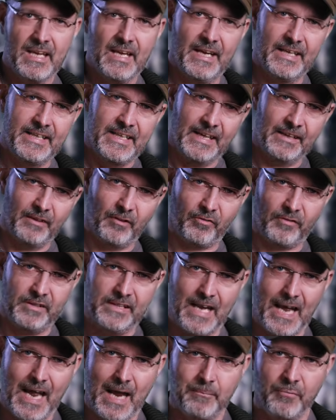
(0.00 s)
against
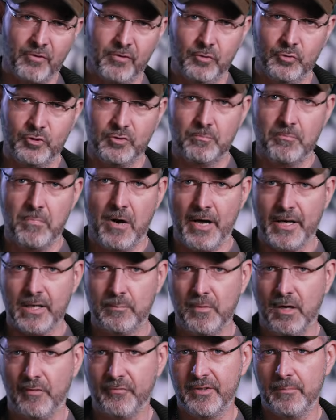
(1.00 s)
the absolute
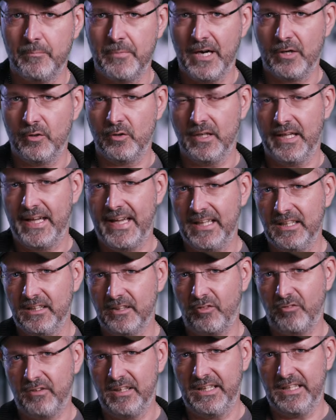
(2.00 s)
bottom of the barrel
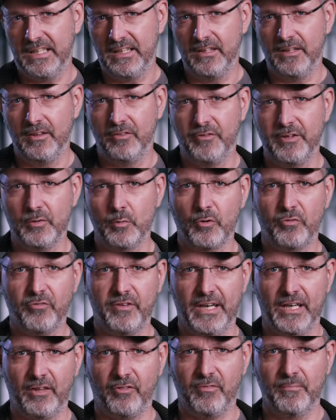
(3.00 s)

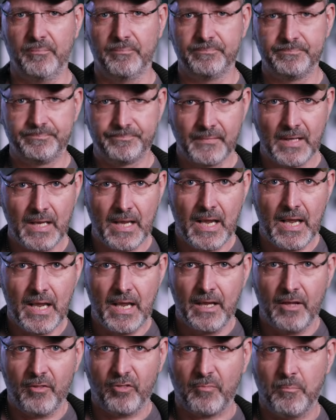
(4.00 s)
LC06.
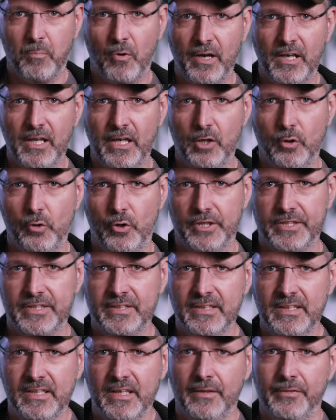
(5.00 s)
Spoiler alert,
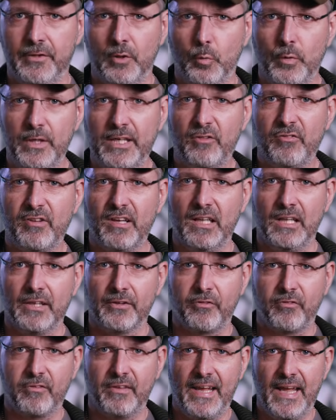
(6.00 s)
the
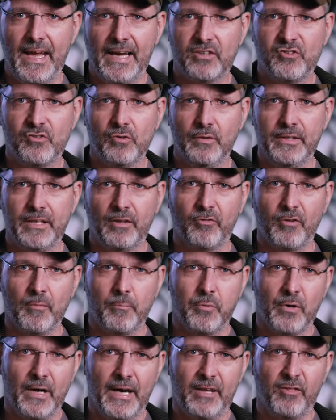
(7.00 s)
results actually
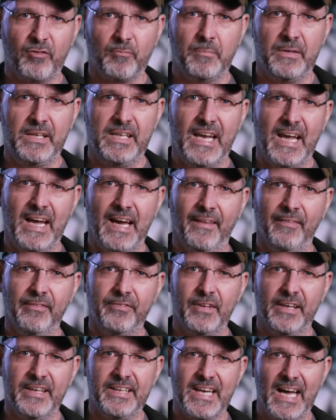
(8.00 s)
surprised me and
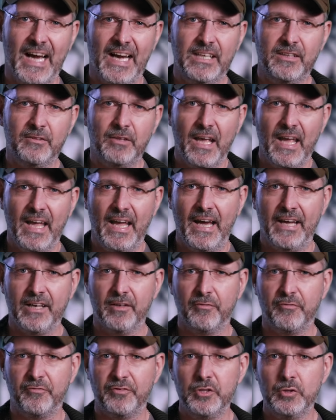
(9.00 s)
the night had a
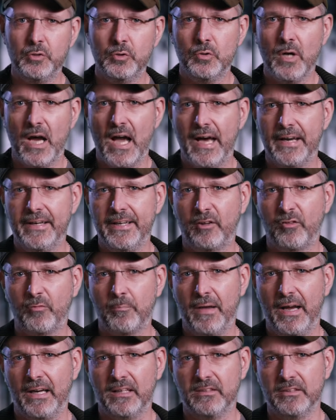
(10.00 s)
few
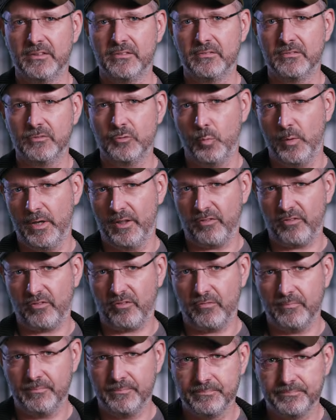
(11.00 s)
unexpected twists.